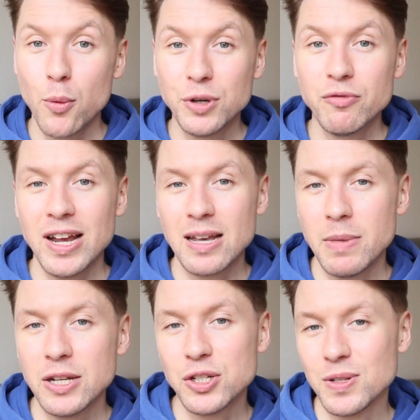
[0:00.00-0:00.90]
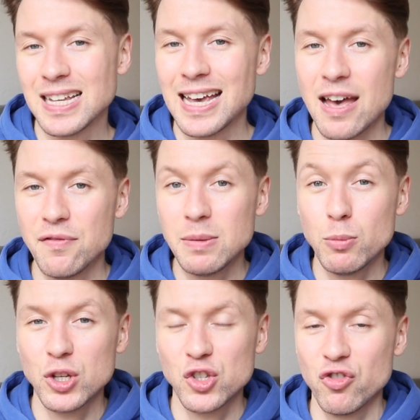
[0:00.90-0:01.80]
I wouldn't recommend using a heavy
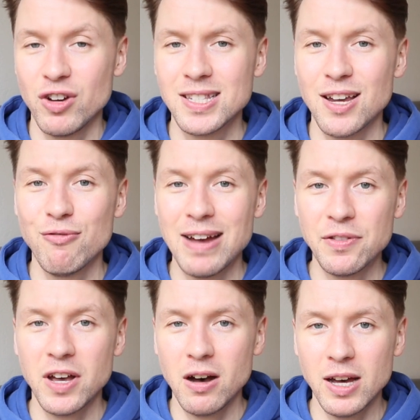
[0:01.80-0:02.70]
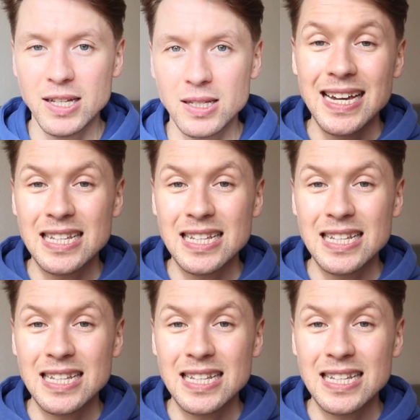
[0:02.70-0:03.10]
moisturizer around the eyes.